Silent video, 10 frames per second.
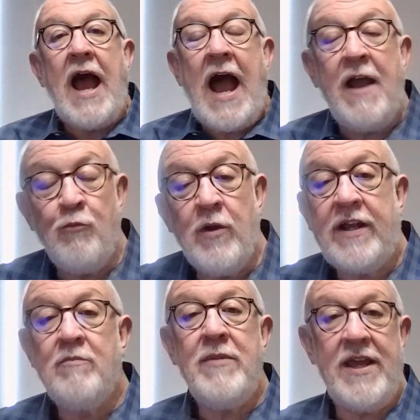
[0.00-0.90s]
I
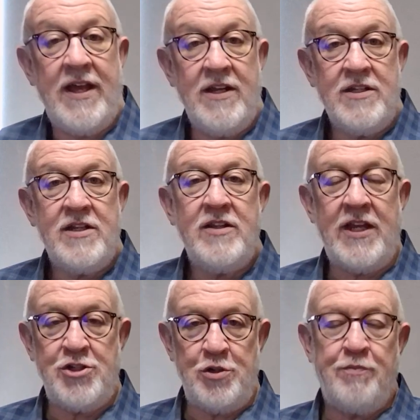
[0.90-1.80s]
recommend
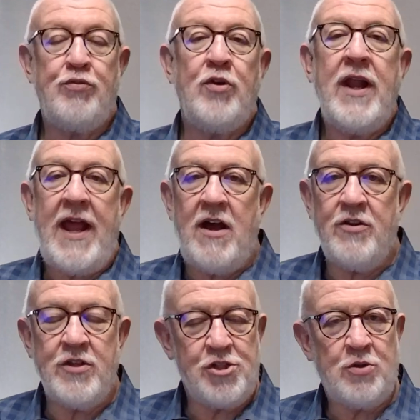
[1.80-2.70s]
that you print
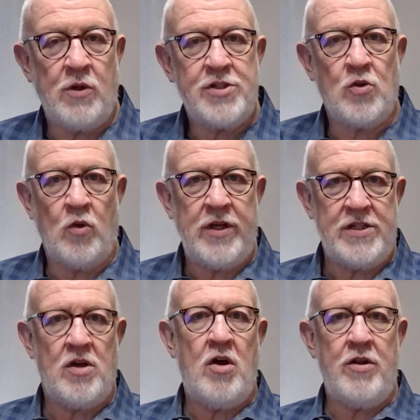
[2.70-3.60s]
out the short stories
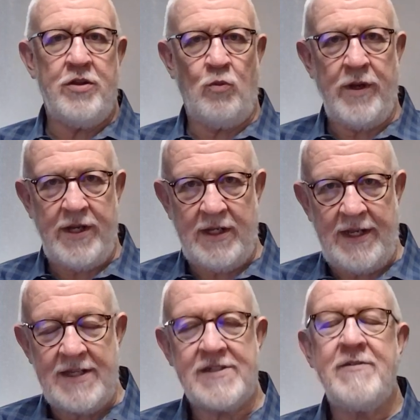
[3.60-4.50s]
on the reading
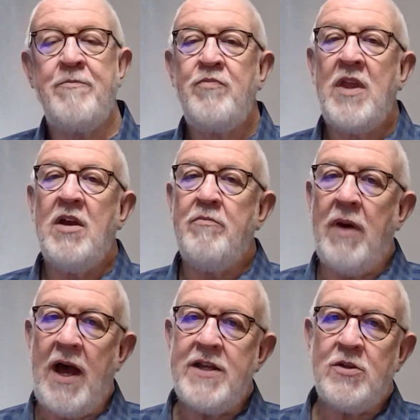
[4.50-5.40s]
list.
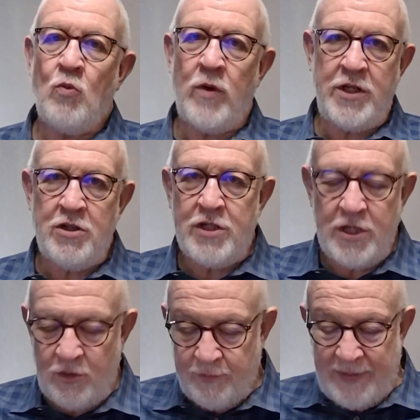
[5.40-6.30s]
But when you
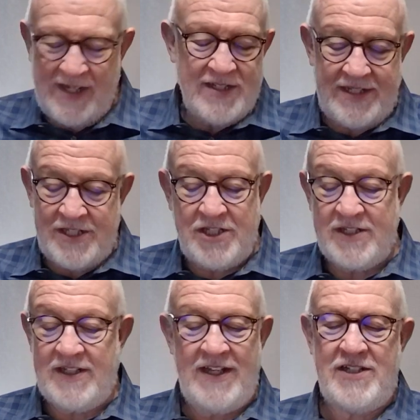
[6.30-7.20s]
do, because it's
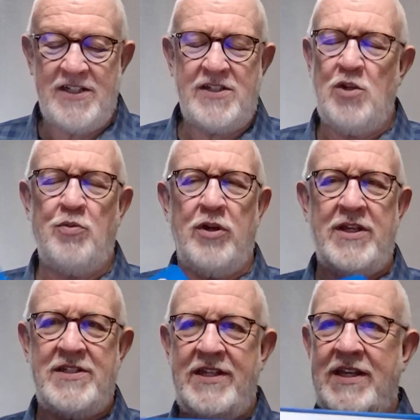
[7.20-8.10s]
just super
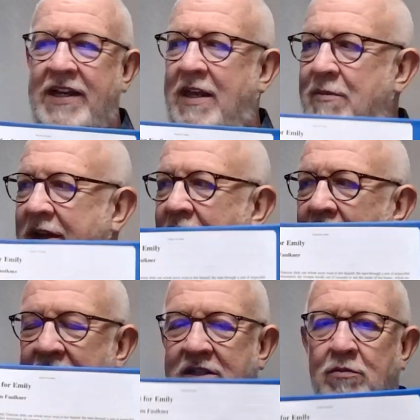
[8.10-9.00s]
easy. I keep mine here in
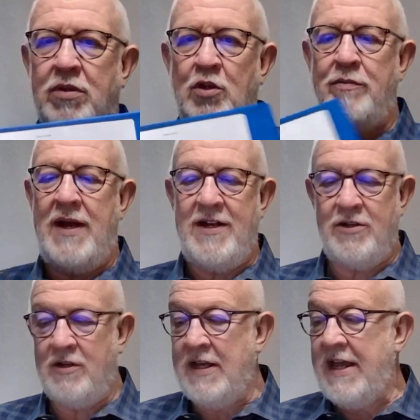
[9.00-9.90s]
a nice little blue
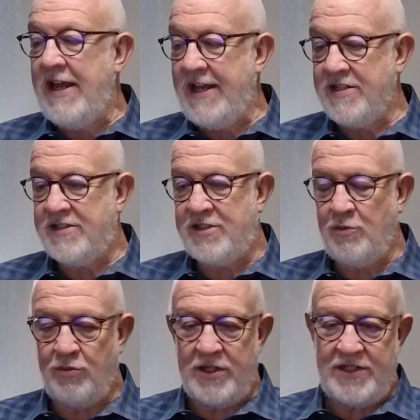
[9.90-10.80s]
binder. It's
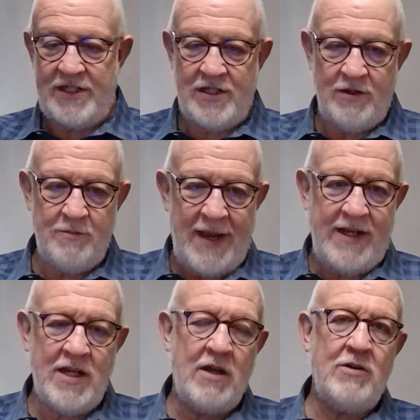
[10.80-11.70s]
super easy to make
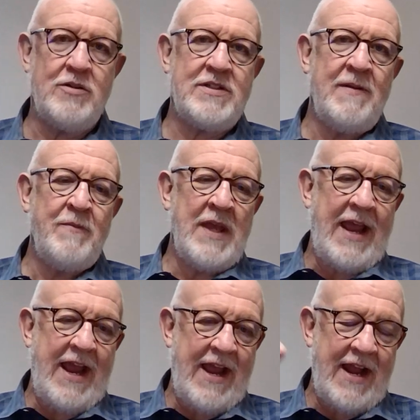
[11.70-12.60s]
notes
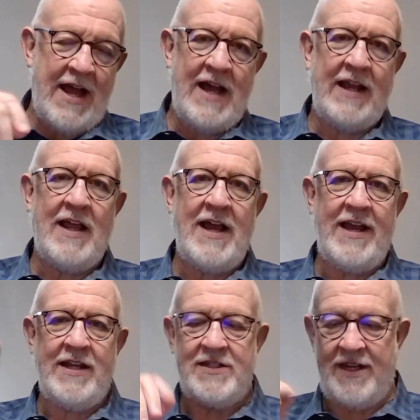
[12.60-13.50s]
and
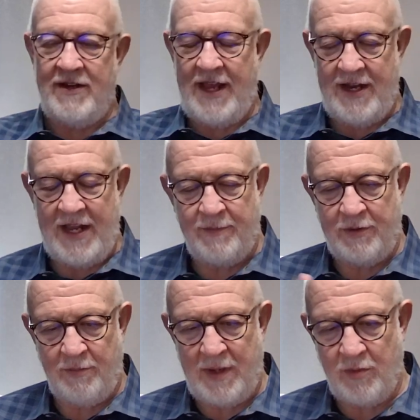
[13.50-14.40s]
highlight and help you
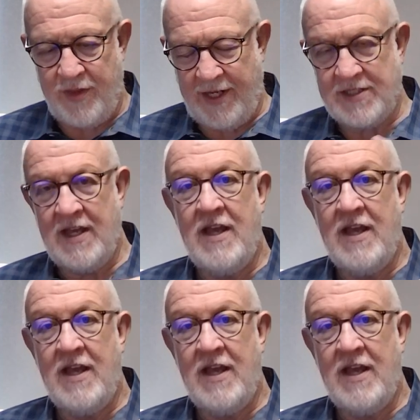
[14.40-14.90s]
remember things.